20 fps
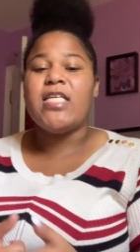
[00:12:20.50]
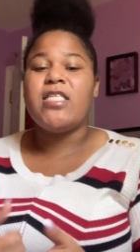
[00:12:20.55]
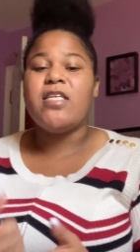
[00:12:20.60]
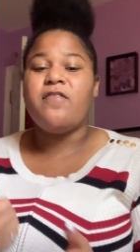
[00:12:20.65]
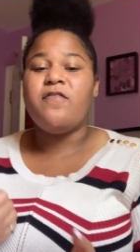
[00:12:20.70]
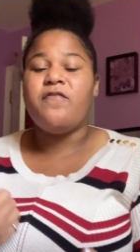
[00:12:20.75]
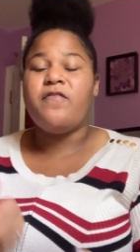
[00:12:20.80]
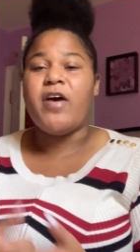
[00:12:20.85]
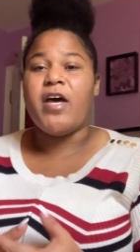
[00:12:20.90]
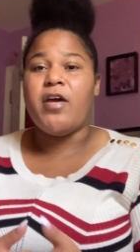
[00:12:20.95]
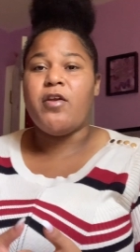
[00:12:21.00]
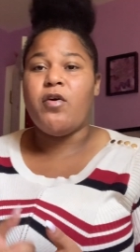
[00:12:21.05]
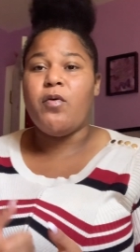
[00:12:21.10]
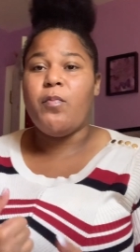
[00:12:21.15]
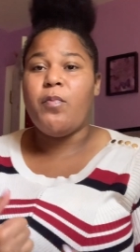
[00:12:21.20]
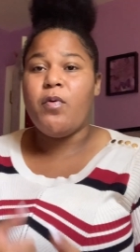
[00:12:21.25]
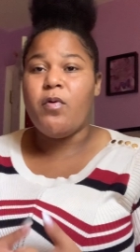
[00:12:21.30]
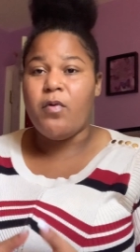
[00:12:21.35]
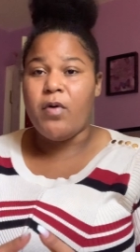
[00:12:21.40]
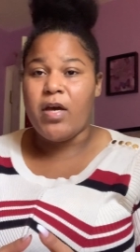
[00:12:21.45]
and final
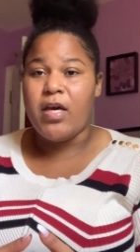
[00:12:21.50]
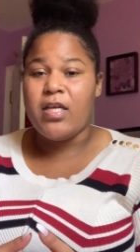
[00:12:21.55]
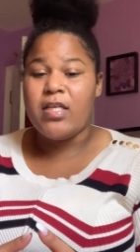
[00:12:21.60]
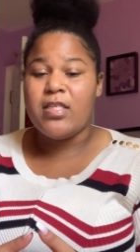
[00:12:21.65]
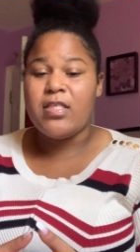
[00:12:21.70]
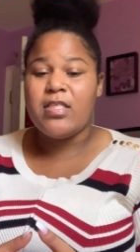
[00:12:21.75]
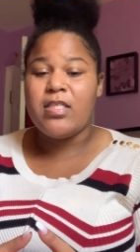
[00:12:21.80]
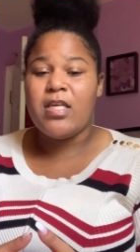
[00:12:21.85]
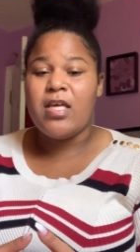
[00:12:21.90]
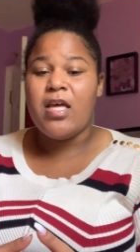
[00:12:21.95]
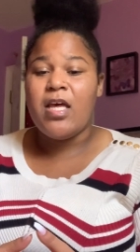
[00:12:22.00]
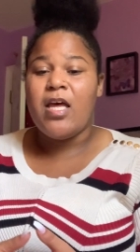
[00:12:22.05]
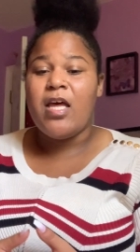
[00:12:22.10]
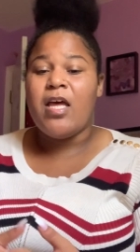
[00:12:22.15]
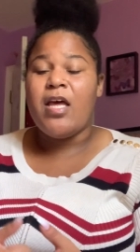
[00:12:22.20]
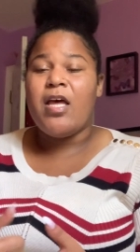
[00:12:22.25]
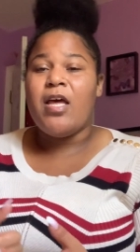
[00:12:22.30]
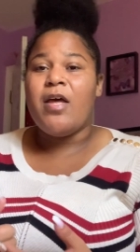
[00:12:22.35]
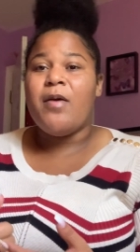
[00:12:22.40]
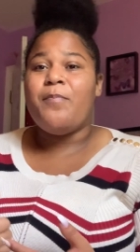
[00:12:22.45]
points:
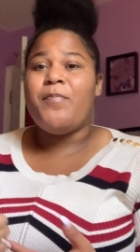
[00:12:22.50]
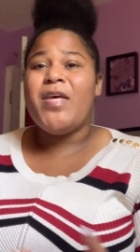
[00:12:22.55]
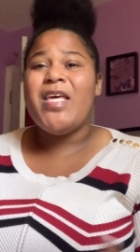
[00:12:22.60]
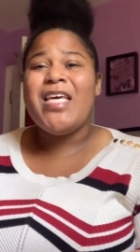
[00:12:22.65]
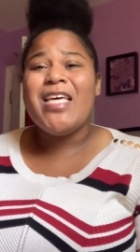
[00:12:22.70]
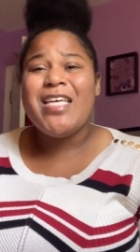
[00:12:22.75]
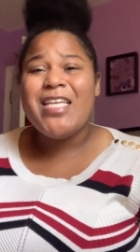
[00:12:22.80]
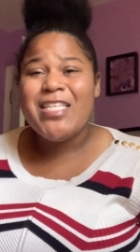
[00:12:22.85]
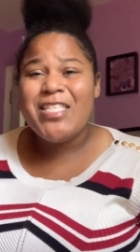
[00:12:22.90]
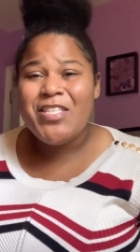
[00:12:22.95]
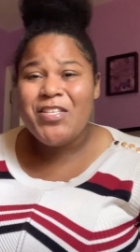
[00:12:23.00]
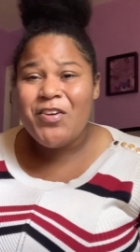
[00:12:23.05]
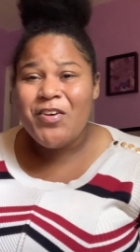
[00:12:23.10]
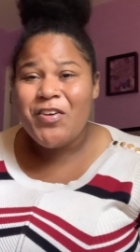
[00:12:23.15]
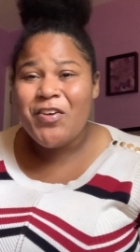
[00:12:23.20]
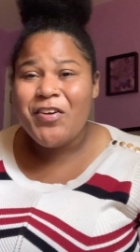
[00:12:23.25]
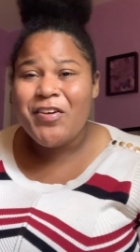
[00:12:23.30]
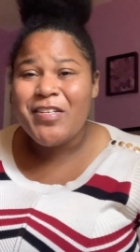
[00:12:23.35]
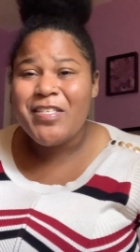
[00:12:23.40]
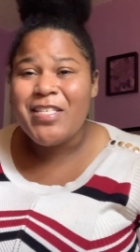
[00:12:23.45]
be easy on
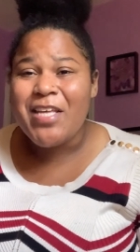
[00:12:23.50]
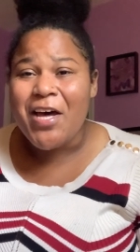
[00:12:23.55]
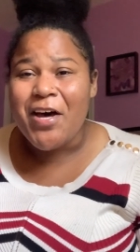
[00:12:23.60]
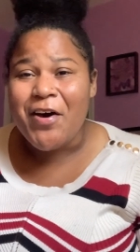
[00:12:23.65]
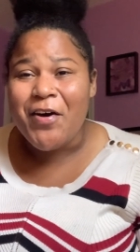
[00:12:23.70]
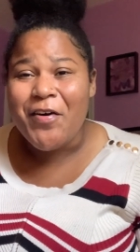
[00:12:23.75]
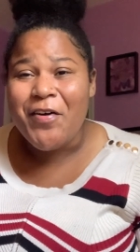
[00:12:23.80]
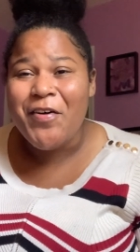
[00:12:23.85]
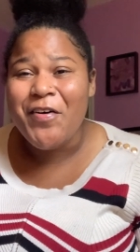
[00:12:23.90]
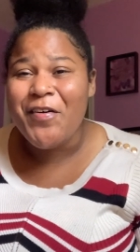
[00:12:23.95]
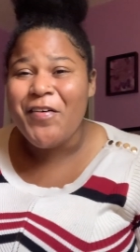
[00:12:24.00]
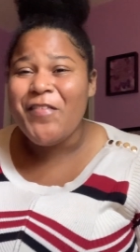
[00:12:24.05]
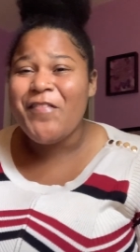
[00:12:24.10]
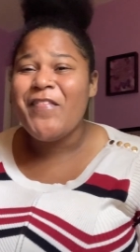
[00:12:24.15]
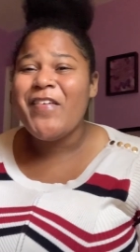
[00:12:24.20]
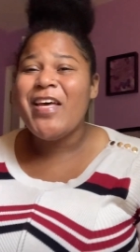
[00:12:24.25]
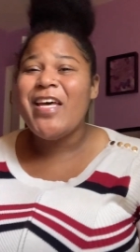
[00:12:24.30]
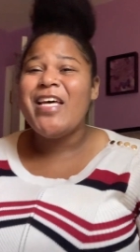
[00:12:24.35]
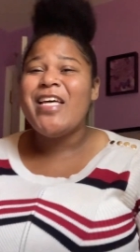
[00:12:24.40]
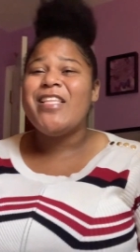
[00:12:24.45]
yourself.
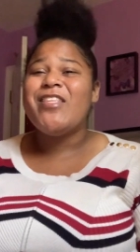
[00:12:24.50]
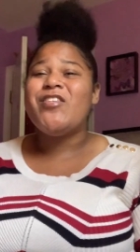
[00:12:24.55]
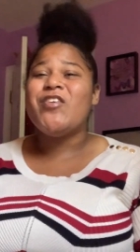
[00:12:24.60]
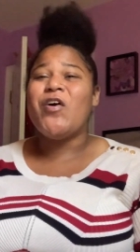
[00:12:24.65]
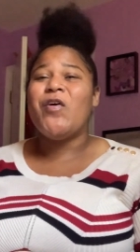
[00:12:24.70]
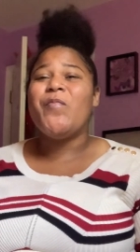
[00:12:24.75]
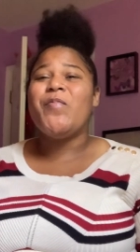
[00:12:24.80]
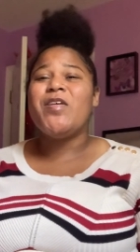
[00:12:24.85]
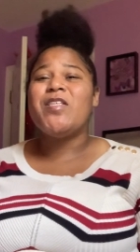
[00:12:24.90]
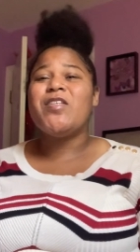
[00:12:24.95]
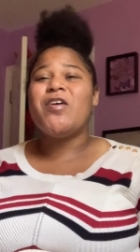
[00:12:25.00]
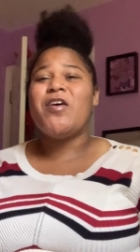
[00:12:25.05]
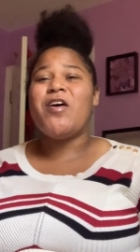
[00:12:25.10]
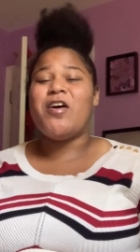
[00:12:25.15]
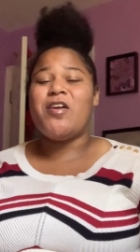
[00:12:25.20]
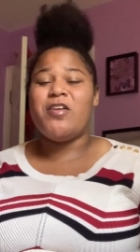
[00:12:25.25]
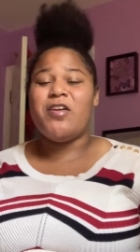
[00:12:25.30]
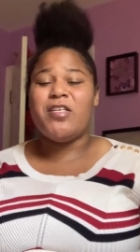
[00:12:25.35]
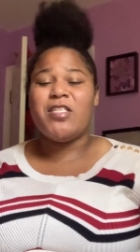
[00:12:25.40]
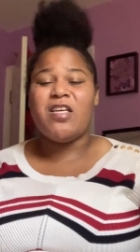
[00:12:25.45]
Don't be so
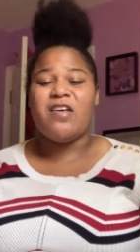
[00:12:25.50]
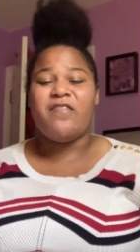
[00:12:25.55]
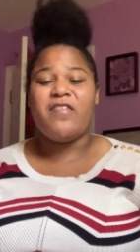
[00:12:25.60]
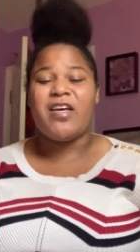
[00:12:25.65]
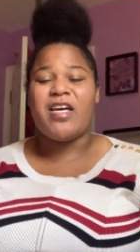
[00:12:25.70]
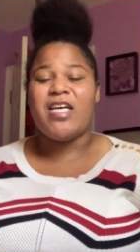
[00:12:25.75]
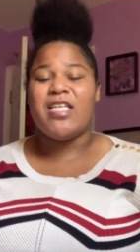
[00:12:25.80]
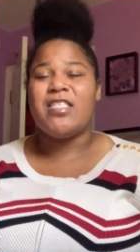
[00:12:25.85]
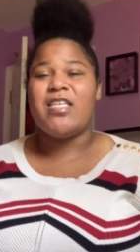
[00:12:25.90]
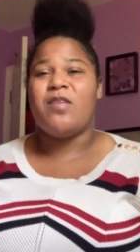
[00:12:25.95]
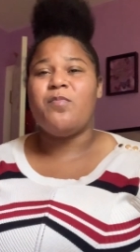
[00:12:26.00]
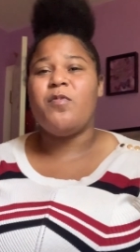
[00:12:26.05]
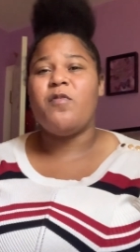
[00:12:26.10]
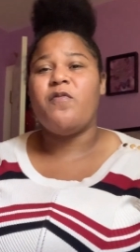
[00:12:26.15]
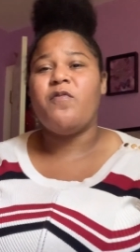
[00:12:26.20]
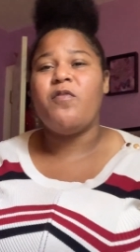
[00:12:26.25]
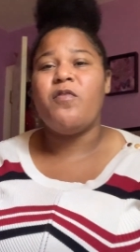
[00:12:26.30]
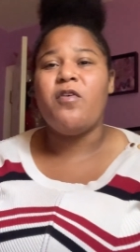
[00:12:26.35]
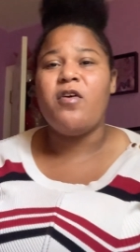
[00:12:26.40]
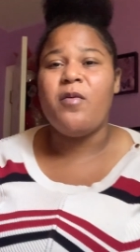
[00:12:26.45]
hard on yourself, like I said
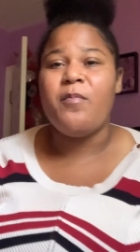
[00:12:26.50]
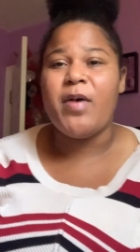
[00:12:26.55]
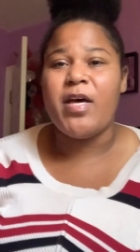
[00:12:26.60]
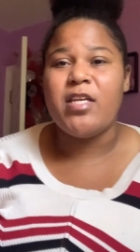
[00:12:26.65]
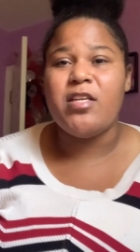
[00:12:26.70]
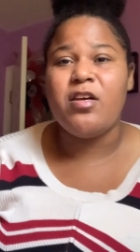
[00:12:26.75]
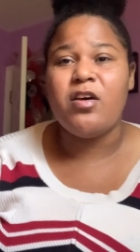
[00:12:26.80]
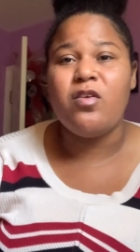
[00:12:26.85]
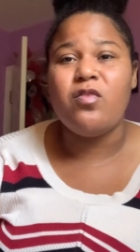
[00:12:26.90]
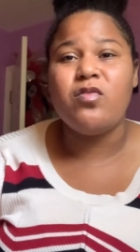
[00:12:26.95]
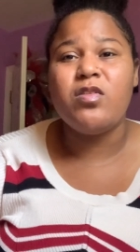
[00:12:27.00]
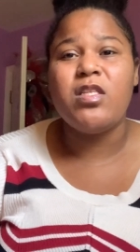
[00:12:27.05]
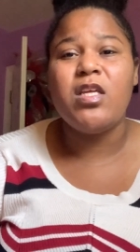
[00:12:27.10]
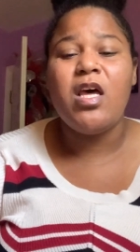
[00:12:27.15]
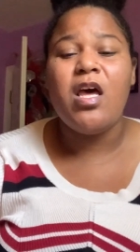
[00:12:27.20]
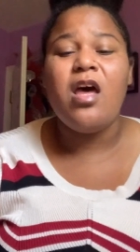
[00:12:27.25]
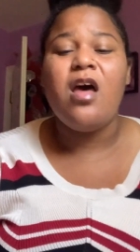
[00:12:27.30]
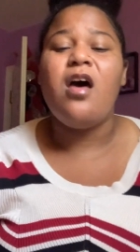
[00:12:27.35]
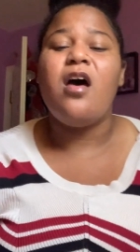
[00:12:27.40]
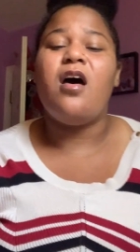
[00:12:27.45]
before on my don'ts.
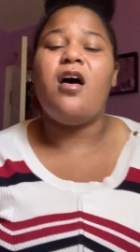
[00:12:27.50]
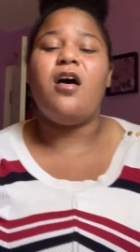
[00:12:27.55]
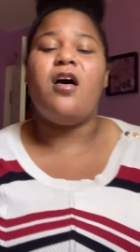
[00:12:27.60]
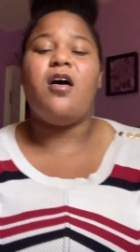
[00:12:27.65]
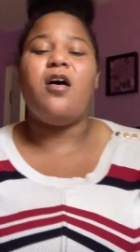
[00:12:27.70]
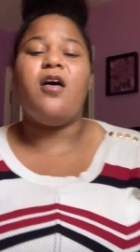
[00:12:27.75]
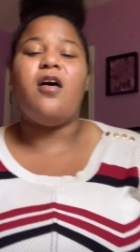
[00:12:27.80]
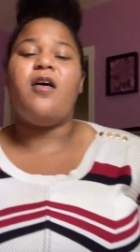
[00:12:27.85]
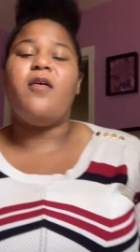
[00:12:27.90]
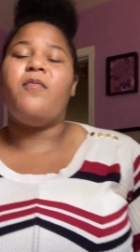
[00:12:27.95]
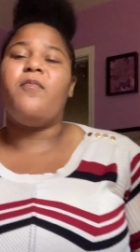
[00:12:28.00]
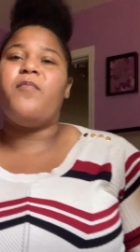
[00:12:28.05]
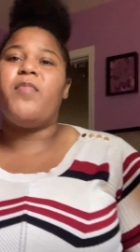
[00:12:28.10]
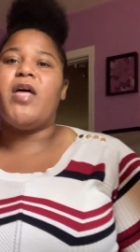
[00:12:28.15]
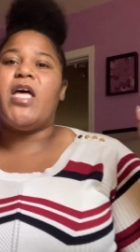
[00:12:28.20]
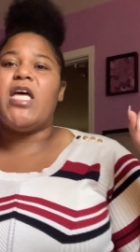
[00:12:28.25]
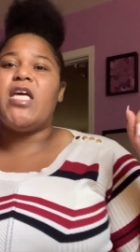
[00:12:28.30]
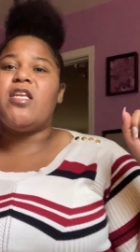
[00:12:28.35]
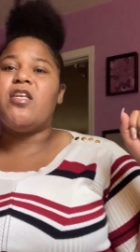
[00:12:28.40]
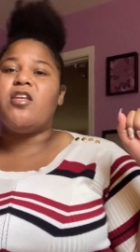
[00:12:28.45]

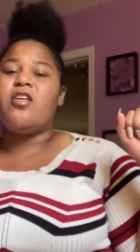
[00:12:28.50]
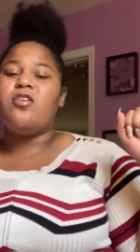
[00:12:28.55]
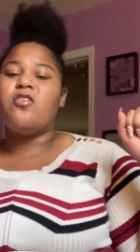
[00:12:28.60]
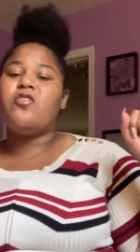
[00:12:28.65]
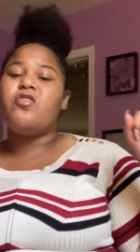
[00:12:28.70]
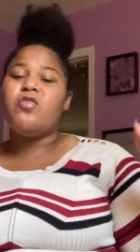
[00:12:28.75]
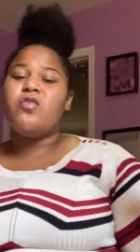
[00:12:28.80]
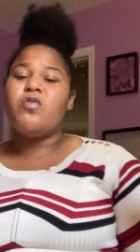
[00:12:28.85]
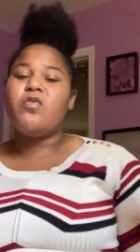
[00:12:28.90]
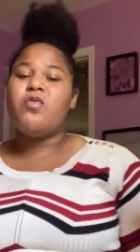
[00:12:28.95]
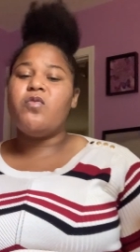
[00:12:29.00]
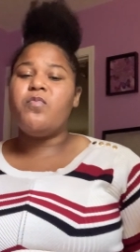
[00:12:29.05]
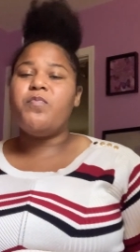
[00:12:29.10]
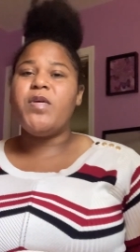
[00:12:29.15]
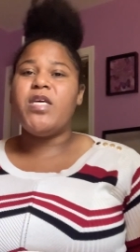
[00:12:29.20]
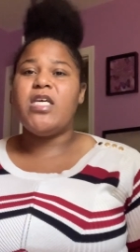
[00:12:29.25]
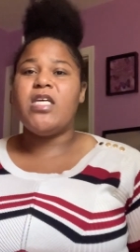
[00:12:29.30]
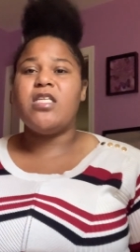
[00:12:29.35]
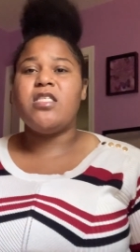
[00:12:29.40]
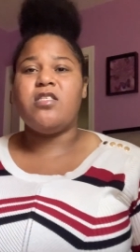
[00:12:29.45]
But do be
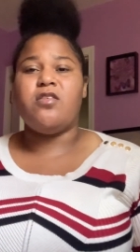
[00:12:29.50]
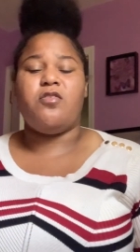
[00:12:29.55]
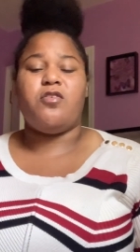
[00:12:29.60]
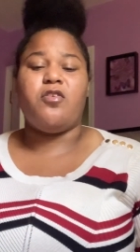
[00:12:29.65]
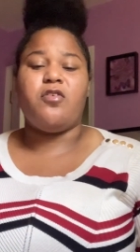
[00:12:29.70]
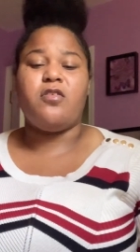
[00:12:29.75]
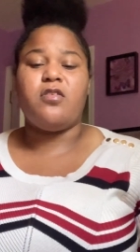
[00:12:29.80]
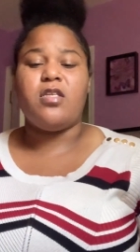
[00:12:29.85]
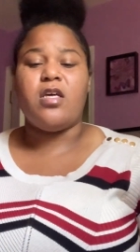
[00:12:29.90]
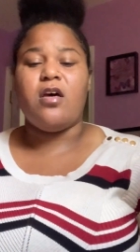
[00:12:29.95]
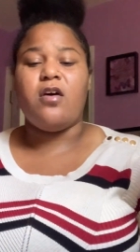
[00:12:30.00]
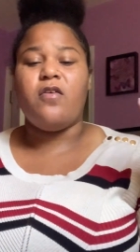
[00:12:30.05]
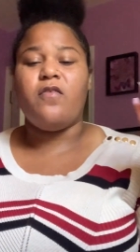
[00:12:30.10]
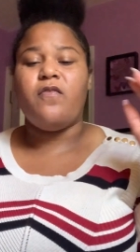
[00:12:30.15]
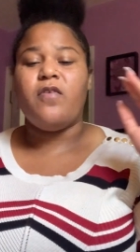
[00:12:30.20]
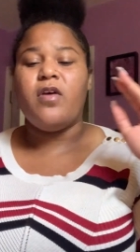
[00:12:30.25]
easy on yourself.